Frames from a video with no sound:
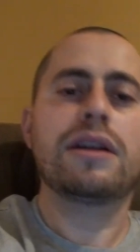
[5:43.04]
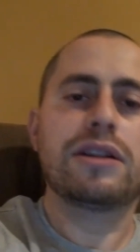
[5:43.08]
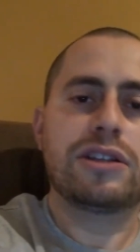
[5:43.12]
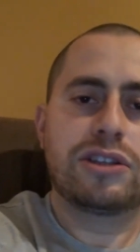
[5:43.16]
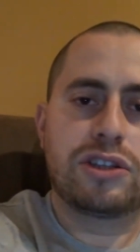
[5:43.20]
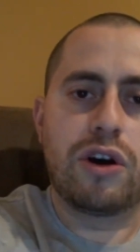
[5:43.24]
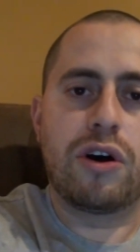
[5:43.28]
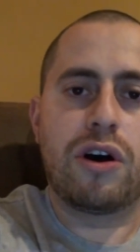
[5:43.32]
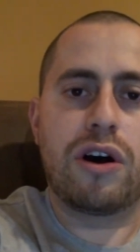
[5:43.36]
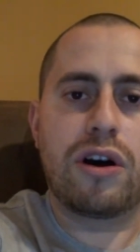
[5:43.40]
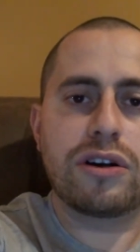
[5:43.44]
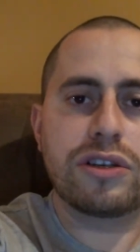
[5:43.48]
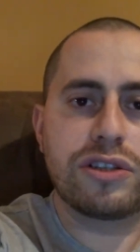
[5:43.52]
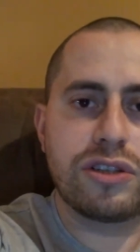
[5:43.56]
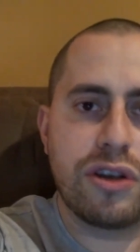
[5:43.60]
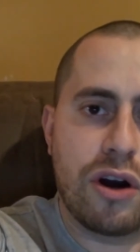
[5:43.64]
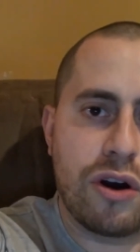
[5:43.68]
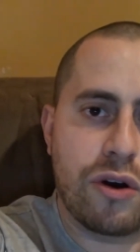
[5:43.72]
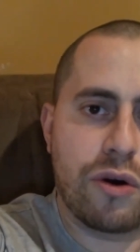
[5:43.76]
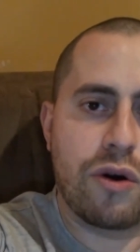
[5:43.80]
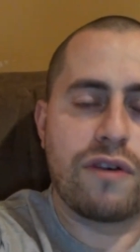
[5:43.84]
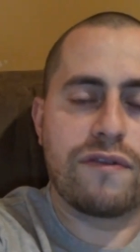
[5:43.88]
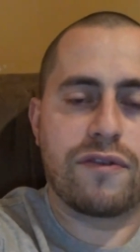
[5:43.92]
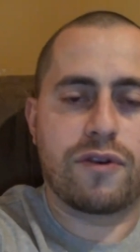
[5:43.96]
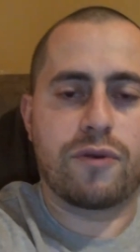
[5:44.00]
dogs
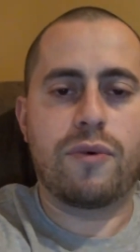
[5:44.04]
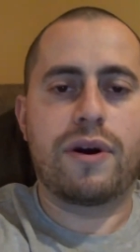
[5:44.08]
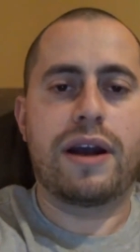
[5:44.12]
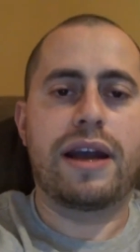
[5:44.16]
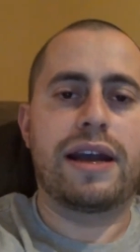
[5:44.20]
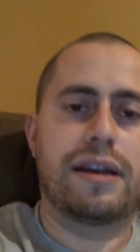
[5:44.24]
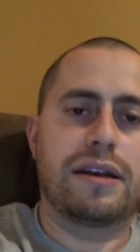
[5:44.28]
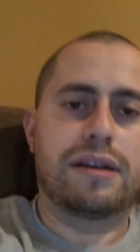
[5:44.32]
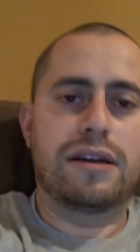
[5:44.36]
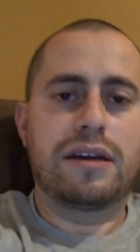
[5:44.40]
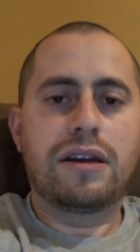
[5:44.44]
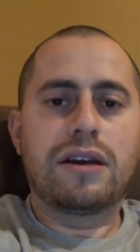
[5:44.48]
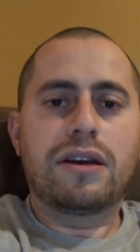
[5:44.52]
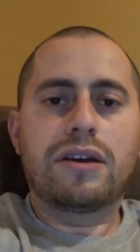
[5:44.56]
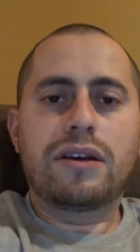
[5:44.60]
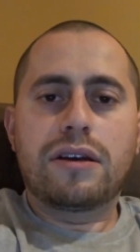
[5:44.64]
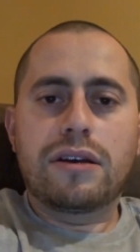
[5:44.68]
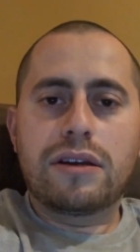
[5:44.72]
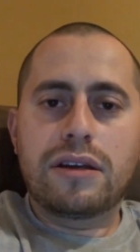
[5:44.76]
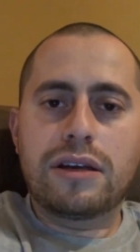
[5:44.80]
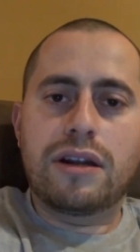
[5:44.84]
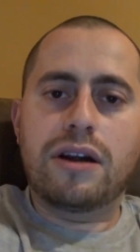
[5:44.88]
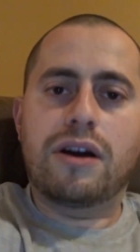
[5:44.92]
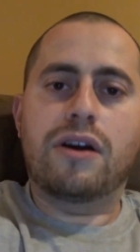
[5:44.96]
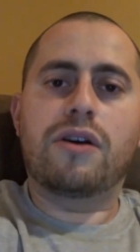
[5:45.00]
are overweight.
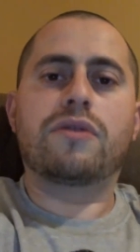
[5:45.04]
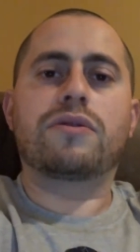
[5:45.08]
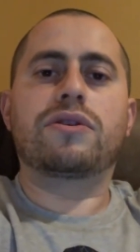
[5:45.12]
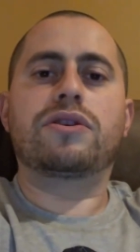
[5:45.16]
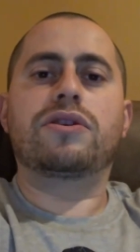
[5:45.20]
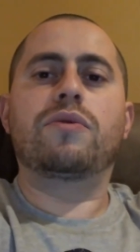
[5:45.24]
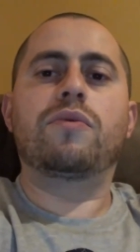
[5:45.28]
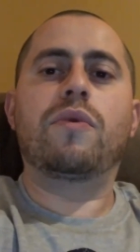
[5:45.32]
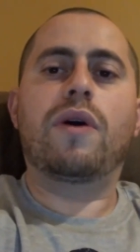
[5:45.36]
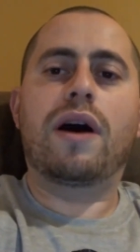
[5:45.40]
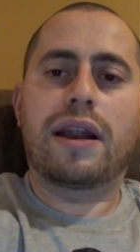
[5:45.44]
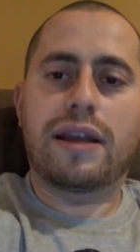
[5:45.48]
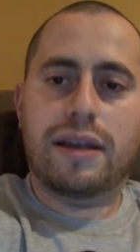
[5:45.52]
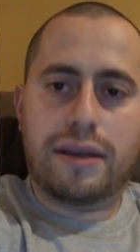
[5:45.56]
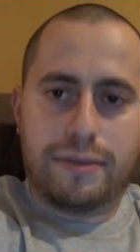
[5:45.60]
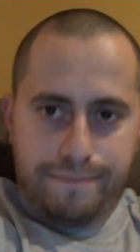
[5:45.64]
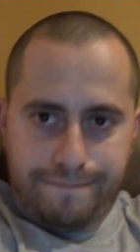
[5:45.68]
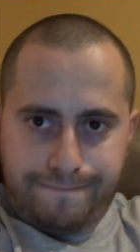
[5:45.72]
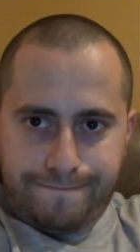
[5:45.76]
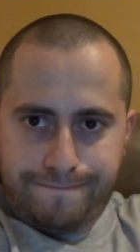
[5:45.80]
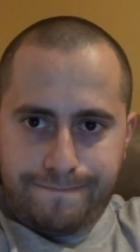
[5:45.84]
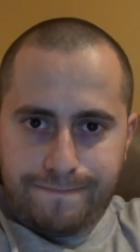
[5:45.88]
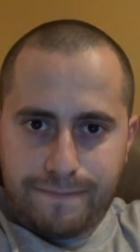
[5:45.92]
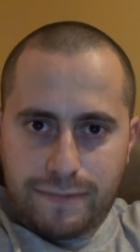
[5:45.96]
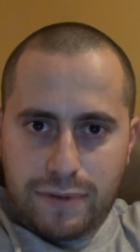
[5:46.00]
You want
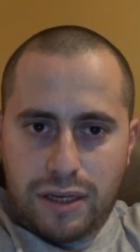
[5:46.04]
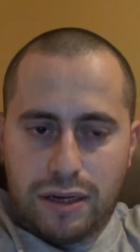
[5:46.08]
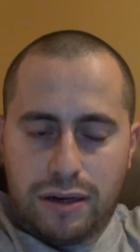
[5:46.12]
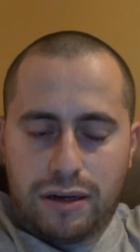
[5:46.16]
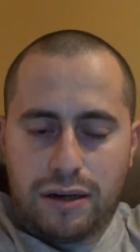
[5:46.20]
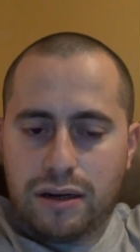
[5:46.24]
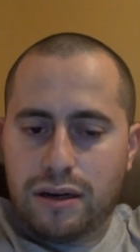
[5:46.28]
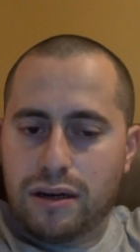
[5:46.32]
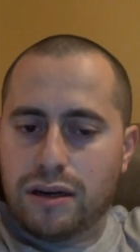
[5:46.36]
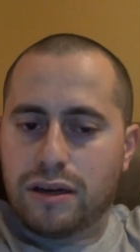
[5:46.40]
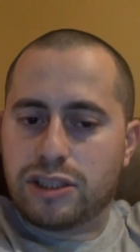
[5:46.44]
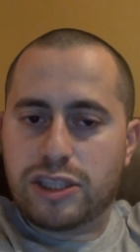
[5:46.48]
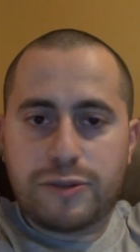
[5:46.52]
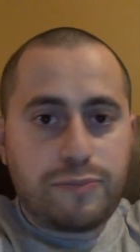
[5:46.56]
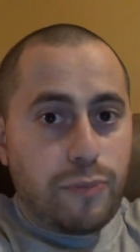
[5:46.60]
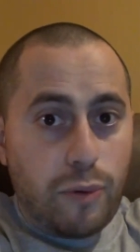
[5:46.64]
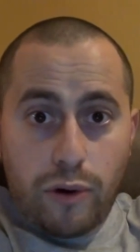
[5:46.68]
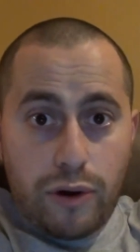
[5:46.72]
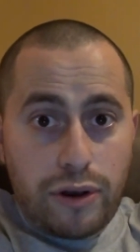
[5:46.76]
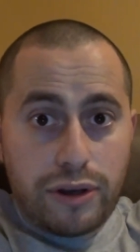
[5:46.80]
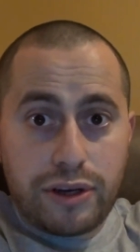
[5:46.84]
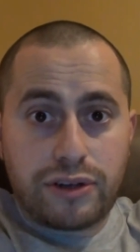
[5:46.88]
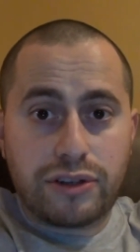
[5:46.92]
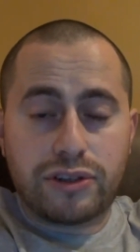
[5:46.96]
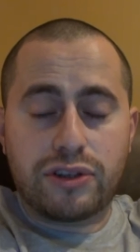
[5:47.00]
to
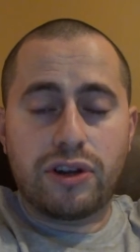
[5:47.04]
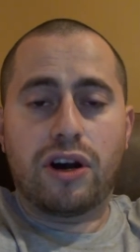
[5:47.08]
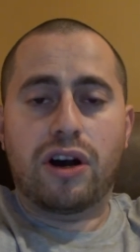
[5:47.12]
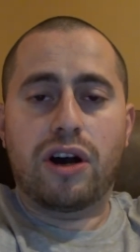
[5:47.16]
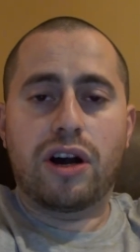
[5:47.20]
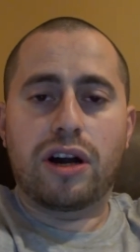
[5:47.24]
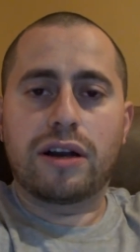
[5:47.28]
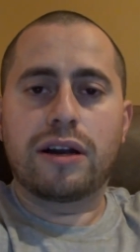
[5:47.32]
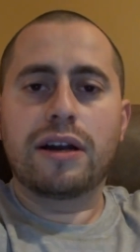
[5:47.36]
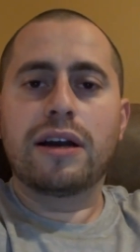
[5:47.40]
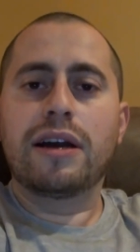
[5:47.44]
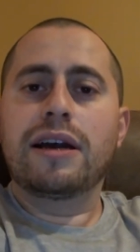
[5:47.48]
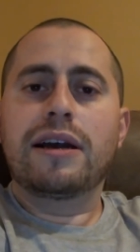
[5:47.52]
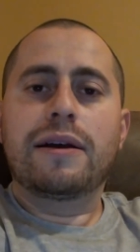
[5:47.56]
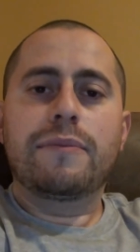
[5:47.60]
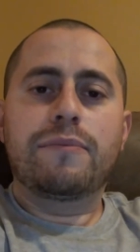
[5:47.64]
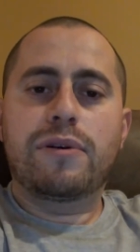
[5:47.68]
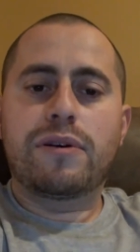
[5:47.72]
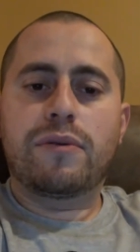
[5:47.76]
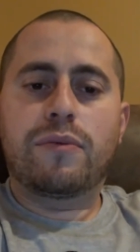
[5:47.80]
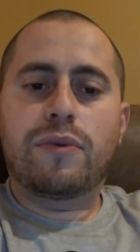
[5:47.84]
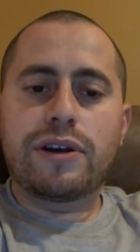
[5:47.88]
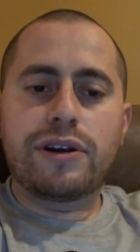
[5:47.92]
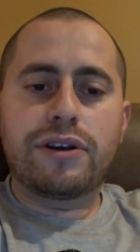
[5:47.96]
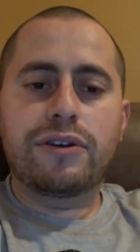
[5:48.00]
spoil your dog,
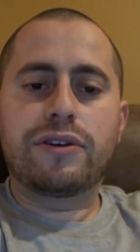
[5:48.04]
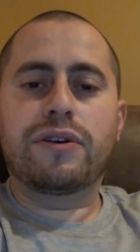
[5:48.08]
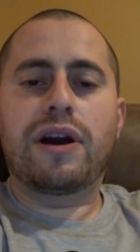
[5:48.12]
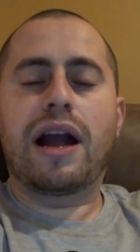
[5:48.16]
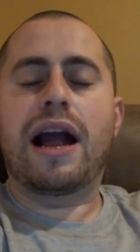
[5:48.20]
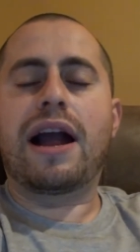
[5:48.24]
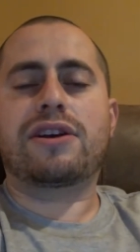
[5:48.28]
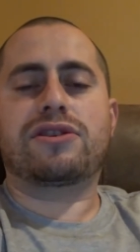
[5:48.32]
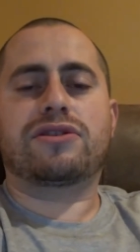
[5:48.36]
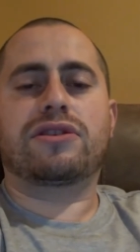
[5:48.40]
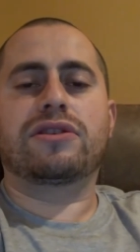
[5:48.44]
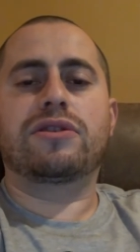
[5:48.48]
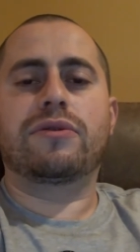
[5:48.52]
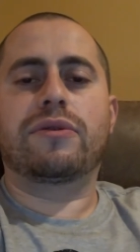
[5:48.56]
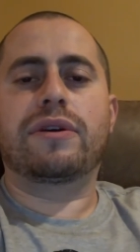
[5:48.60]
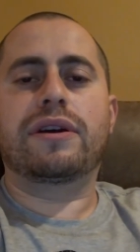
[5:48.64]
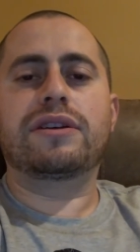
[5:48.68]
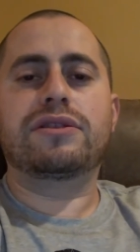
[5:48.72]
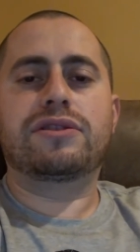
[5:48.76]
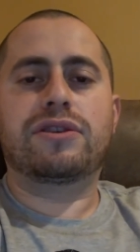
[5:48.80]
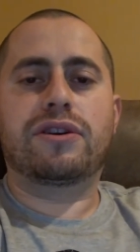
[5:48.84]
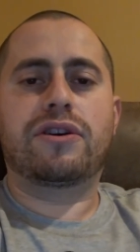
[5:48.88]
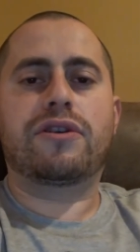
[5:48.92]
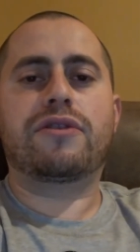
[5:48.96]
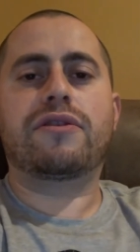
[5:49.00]
but what you're actually doing
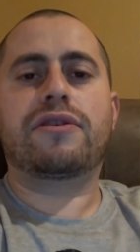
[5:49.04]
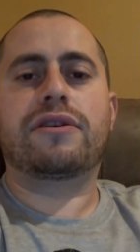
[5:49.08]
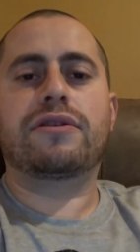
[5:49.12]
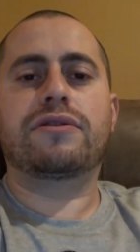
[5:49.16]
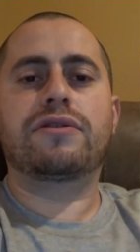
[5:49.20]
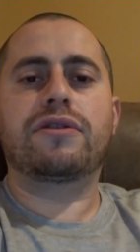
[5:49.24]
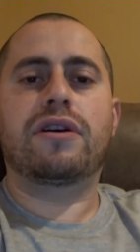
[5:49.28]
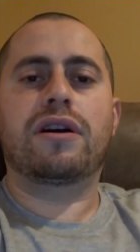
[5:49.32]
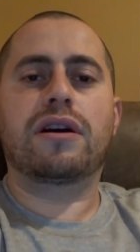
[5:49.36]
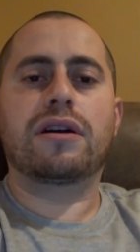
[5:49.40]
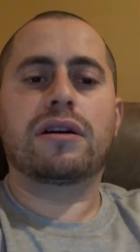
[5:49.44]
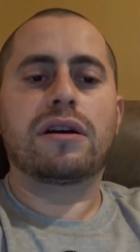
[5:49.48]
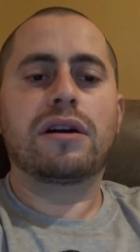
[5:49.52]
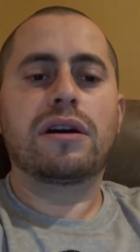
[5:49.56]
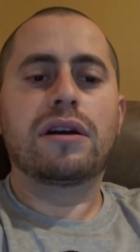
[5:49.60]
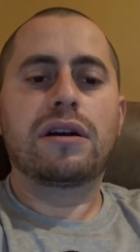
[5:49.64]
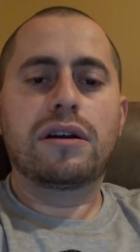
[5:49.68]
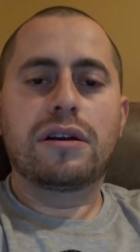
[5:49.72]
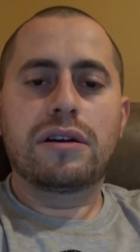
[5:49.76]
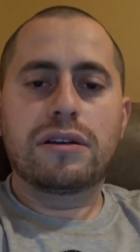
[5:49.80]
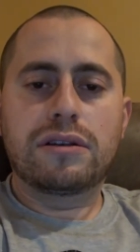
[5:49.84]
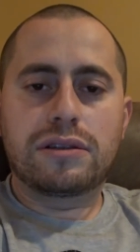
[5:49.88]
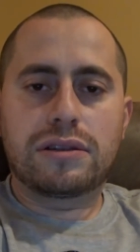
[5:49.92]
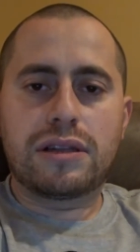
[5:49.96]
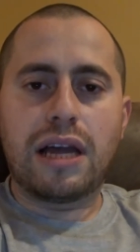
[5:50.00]
is you're hurting your dog.
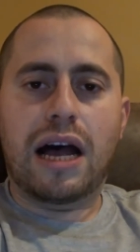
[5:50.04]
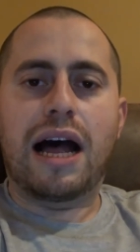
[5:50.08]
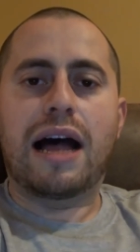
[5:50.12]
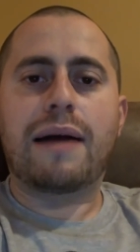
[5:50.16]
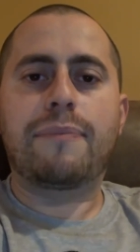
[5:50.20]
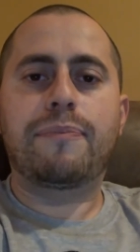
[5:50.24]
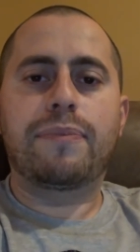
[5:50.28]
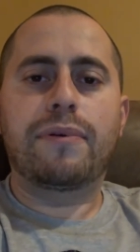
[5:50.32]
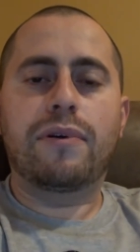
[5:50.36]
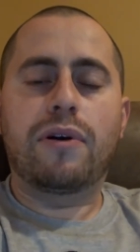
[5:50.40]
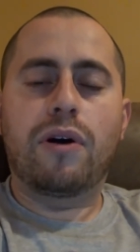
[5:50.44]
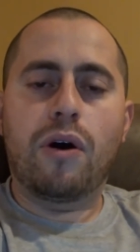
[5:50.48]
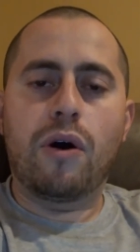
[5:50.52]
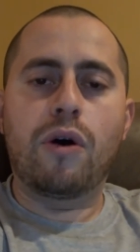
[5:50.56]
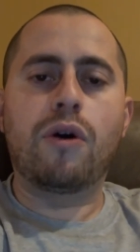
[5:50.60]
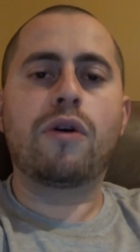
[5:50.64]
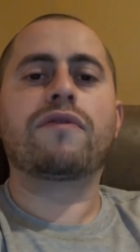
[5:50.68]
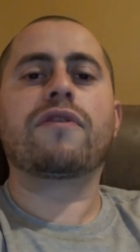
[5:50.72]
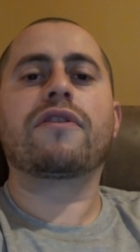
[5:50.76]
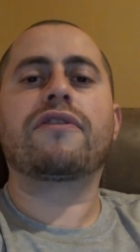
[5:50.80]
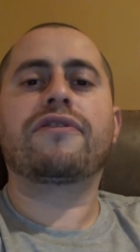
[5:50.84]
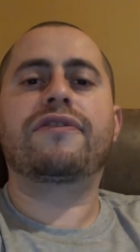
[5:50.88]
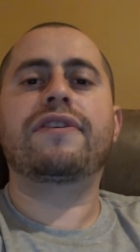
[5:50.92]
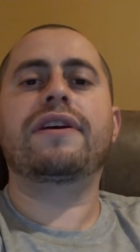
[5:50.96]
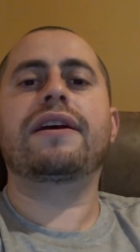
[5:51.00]
Stop
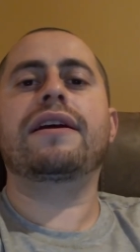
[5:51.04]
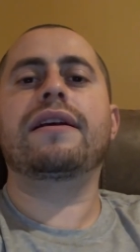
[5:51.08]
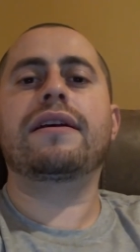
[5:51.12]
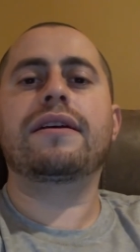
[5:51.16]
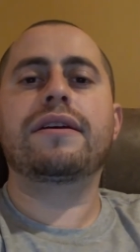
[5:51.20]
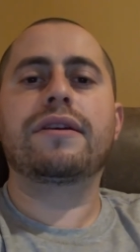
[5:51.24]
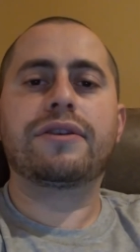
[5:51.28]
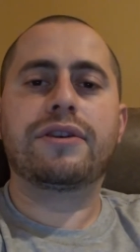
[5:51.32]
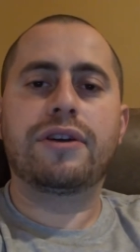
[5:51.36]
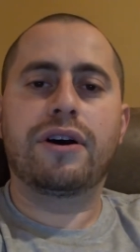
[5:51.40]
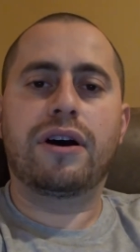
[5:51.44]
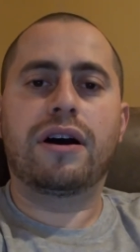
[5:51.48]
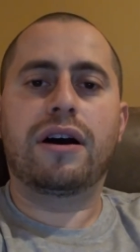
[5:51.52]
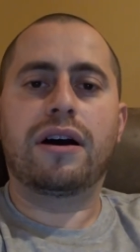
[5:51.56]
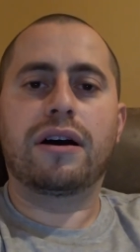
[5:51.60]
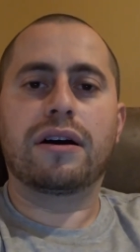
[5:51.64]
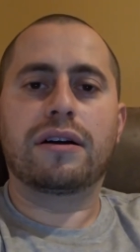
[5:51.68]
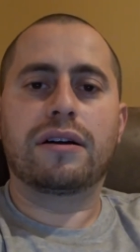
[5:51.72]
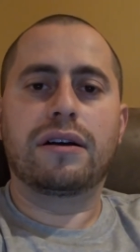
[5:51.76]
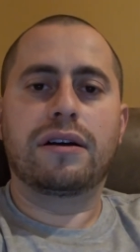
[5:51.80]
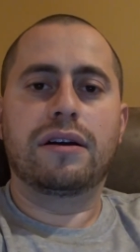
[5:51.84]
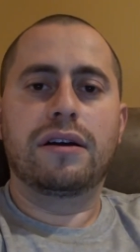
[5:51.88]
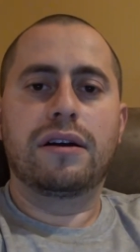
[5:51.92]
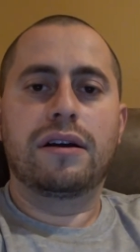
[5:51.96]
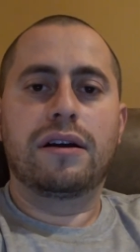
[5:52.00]
overfeeding your
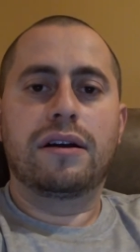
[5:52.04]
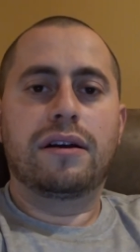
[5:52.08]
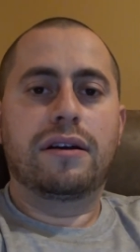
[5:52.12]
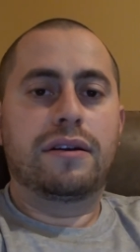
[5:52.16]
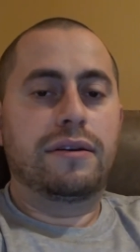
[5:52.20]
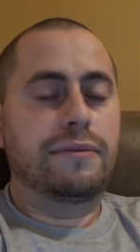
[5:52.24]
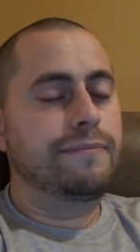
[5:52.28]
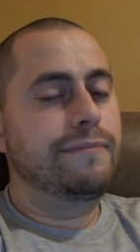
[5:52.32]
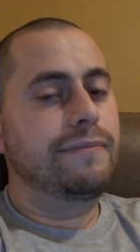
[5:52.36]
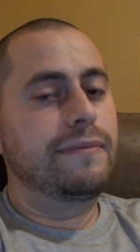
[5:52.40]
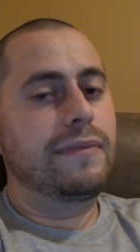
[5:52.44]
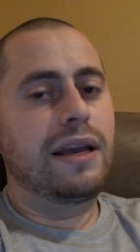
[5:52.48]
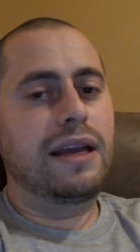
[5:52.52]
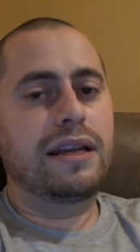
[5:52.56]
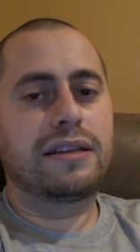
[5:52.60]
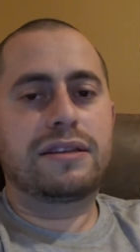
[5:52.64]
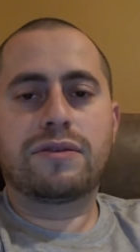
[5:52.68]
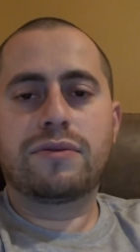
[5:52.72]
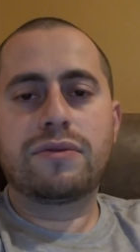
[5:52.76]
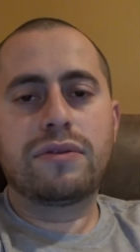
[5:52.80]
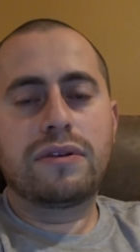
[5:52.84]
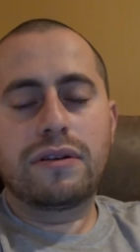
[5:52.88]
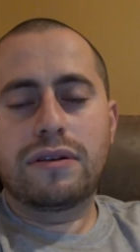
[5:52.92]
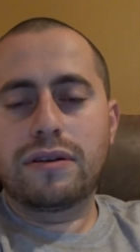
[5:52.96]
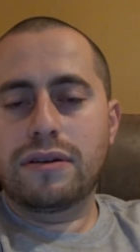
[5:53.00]
dog. It's